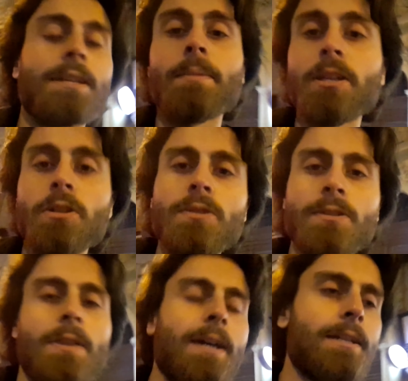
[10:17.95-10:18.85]
I'm not used
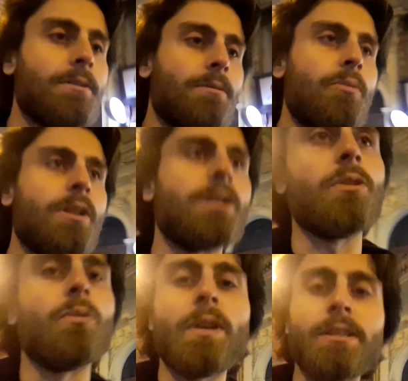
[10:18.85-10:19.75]
to that, bringing
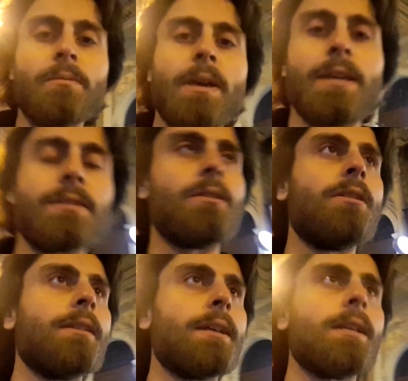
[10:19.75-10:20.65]
your resumes and
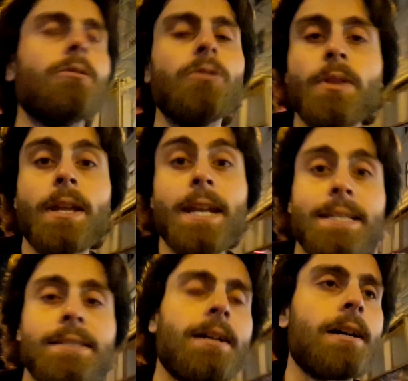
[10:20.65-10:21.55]
all that. I'll do that
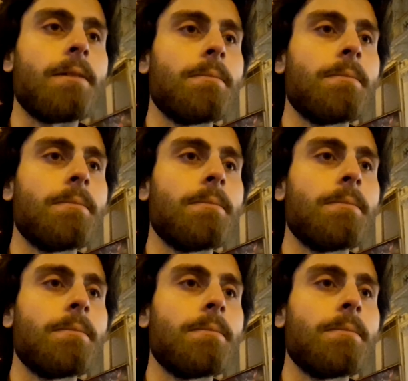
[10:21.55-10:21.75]
next time.